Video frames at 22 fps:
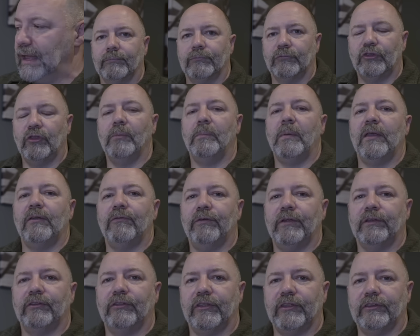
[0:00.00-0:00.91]
So the
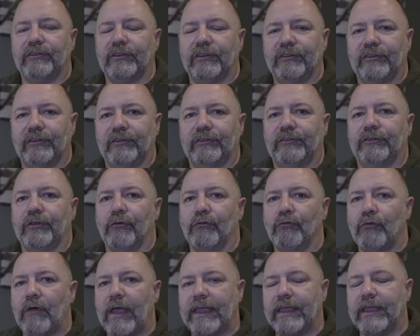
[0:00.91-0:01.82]
benefit to this is it's a
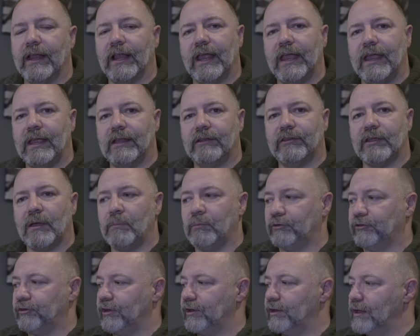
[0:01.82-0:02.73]
regulated
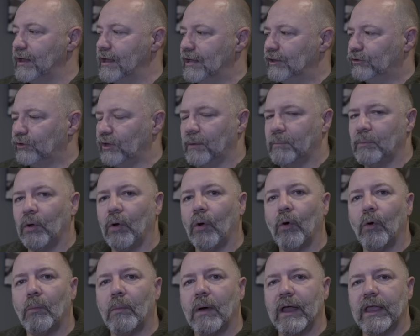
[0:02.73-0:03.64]
temperature, so I can put
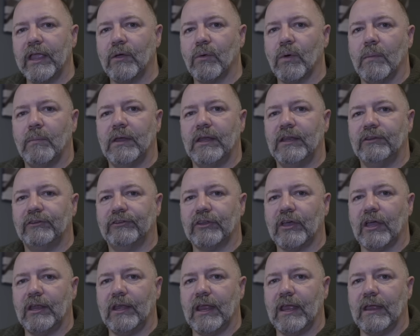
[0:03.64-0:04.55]
all my equipment
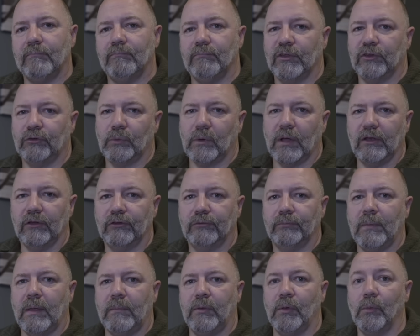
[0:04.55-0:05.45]
inside it, as well
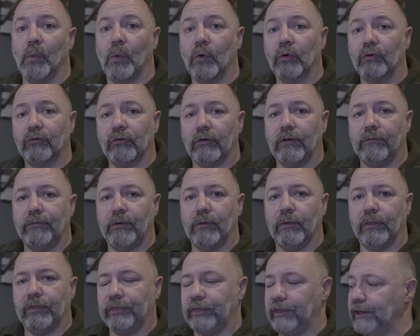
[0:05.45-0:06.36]
as maybe water and a few
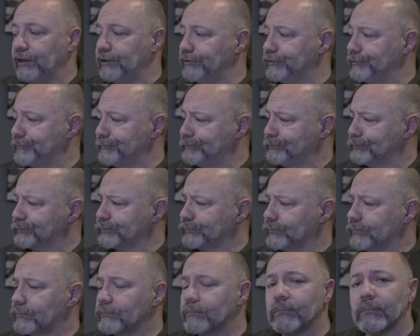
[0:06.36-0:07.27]
other things,
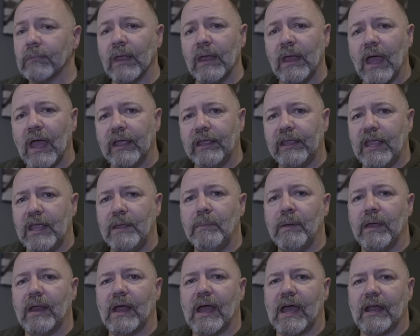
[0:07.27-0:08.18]
and keep
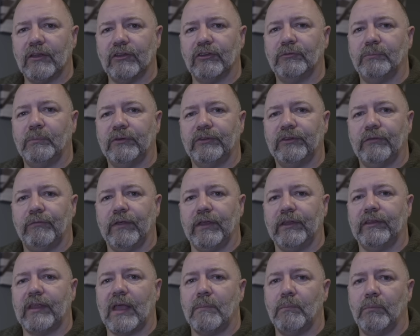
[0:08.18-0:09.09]
it at a
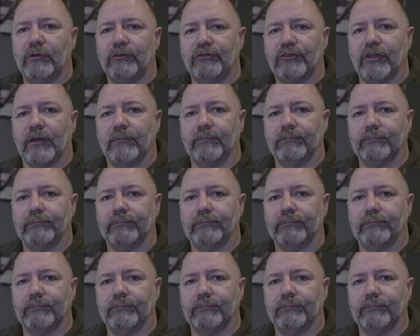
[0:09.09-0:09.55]
specific temperature.